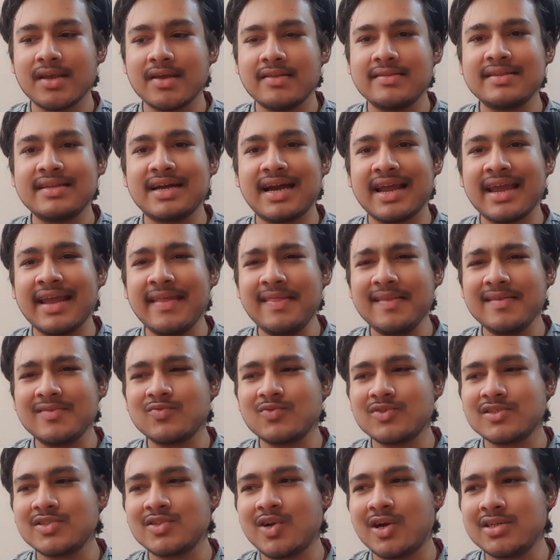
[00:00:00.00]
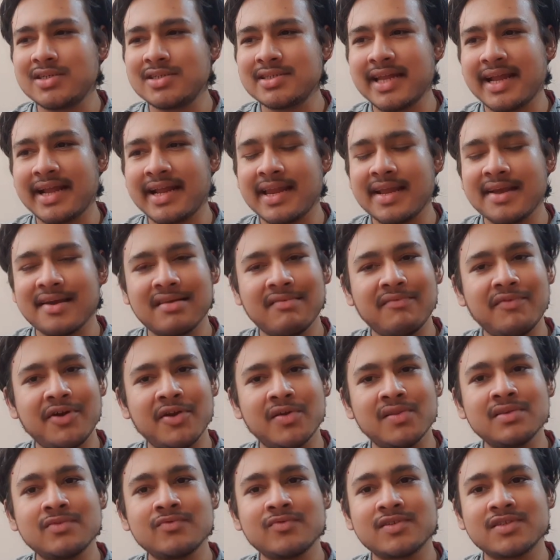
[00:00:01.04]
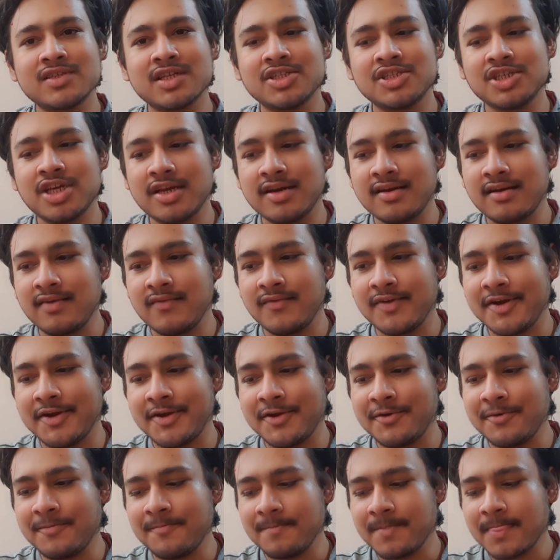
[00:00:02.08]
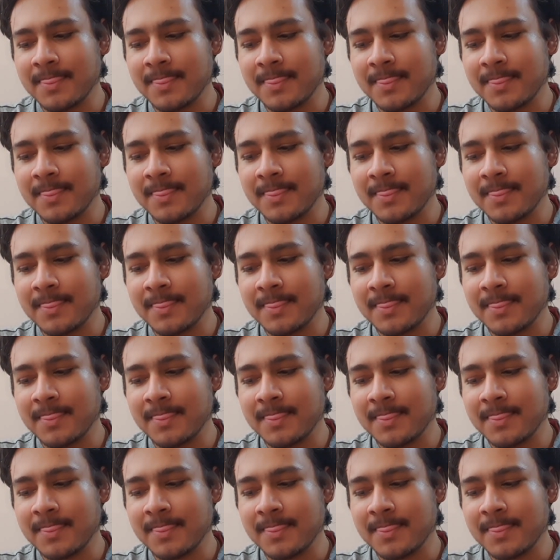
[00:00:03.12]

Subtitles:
Again, this was not a technical video, this was a general video.